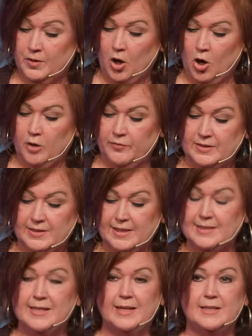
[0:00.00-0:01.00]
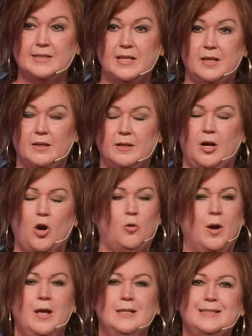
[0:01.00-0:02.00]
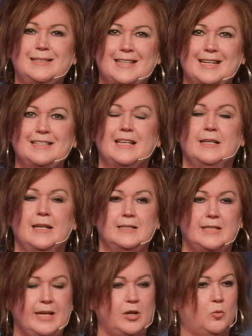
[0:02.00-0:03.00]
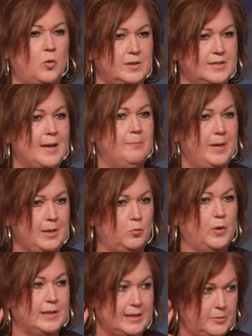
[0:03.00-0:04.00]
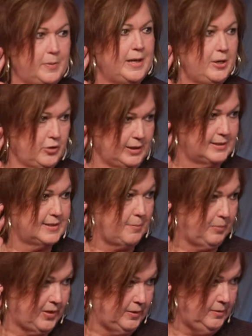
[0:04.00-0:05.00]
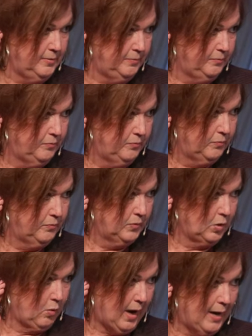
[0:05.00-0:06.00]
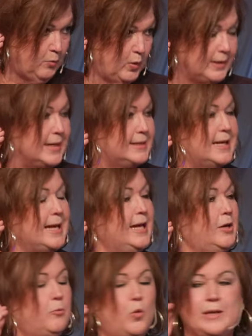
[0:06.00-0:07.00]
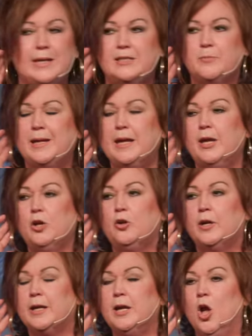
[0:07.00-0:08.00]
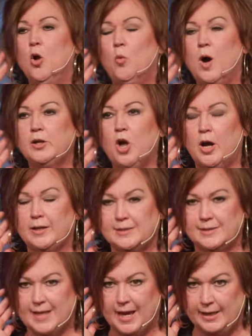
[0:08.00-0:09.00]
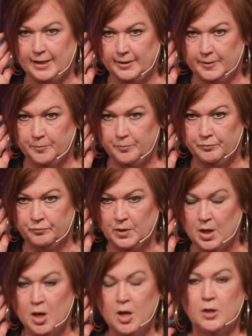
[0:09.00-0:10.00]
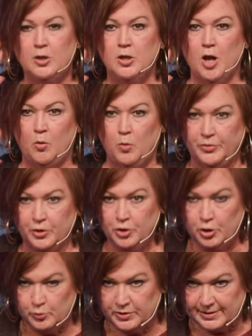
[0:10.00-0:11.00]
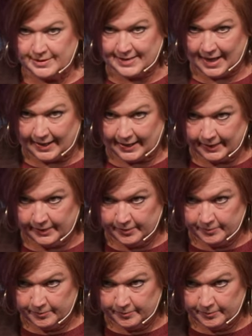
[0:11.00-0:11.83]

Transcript: Harvest season is, oh, season is here. What does that mean? We need to be hearing something. Right? We need to hear, we need to be hearing what God is saying, not what the news is saying.